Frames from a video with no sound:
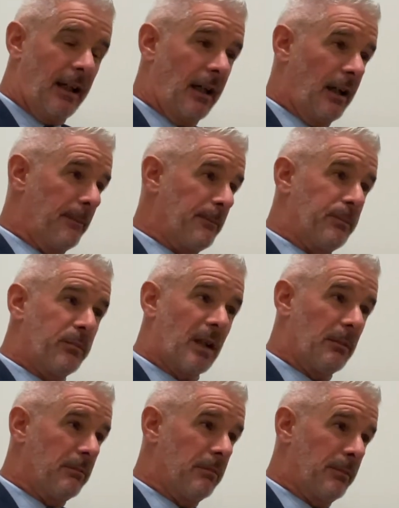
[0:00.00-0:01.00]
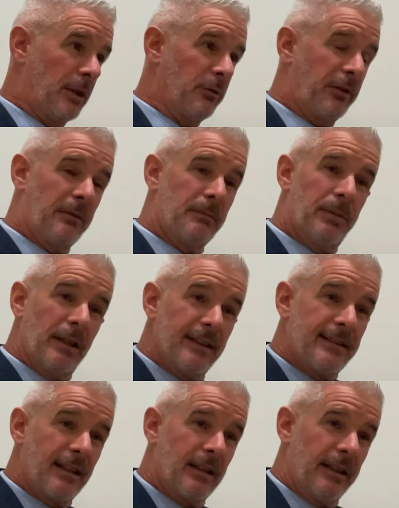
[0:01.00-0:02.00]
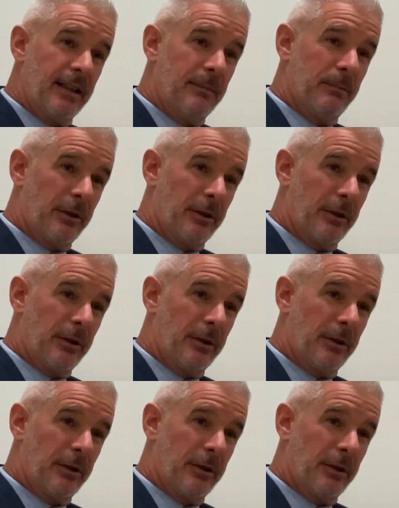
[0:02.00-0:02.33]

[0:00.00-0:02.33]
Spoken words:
both politically